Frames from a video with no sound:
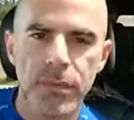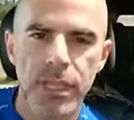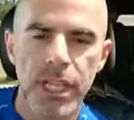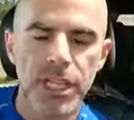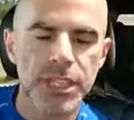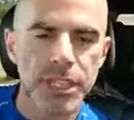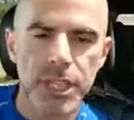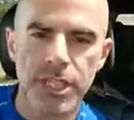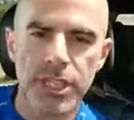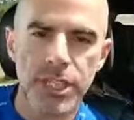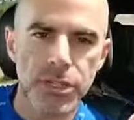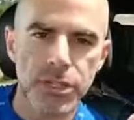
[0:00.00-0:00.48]

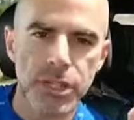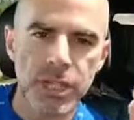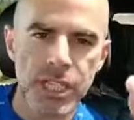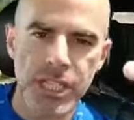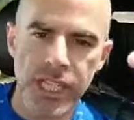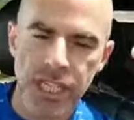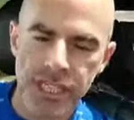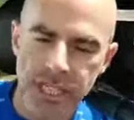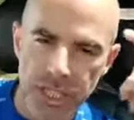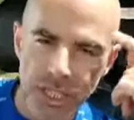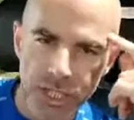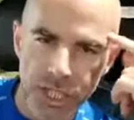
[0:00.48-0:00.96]
It's just your
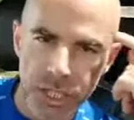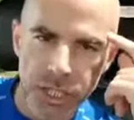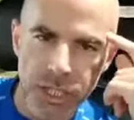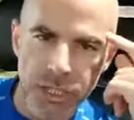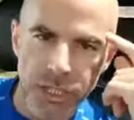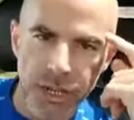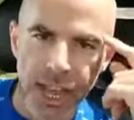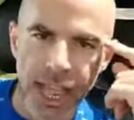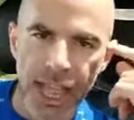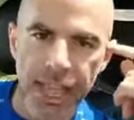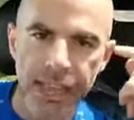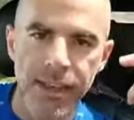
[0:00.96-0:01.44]
decision. It's just in
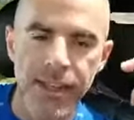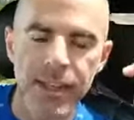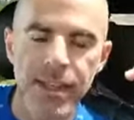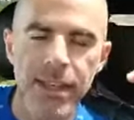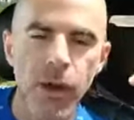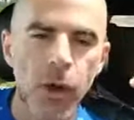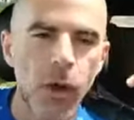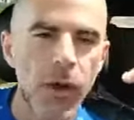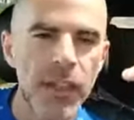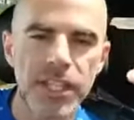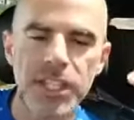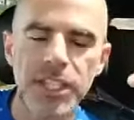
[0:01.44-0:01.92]
your head.
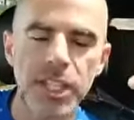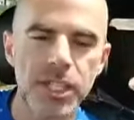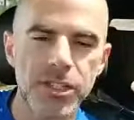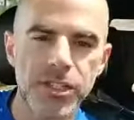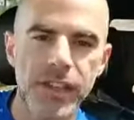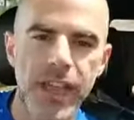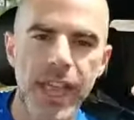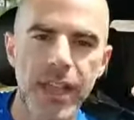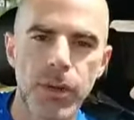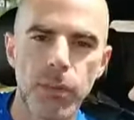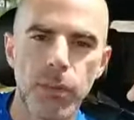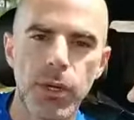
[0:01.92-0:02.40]
All that shit's in
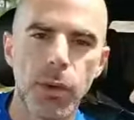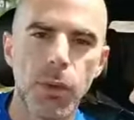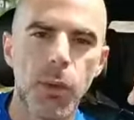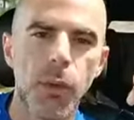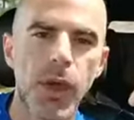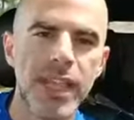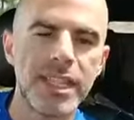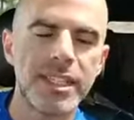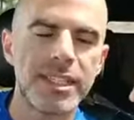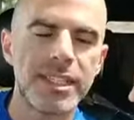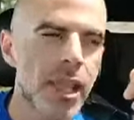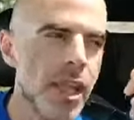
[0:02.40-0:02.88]
your head. What a
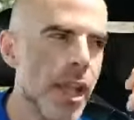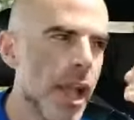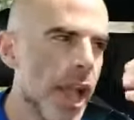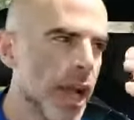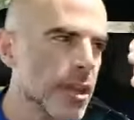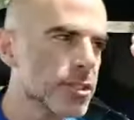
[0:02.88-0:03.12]
waste.